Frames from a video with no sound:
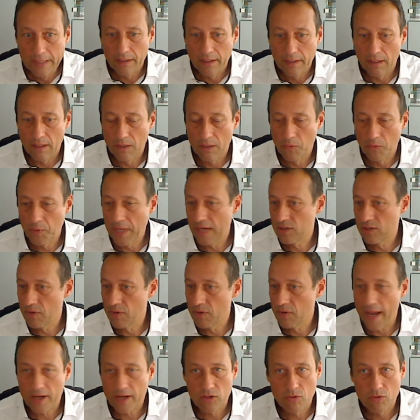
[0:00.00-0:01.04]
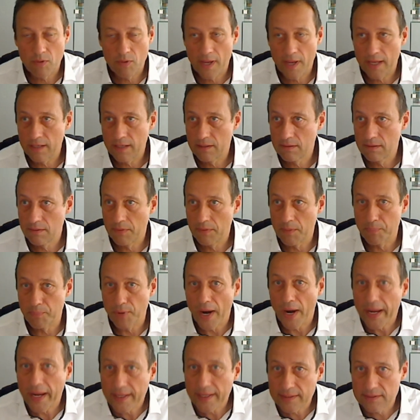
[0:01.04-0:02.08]
We had to activate the
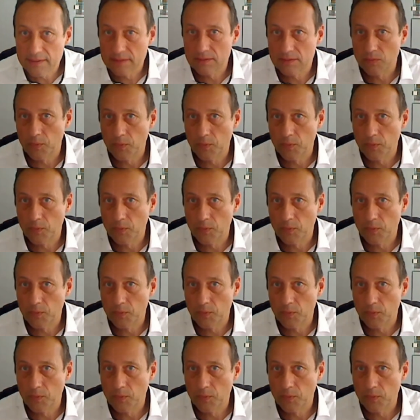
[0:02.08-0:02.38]
brakes.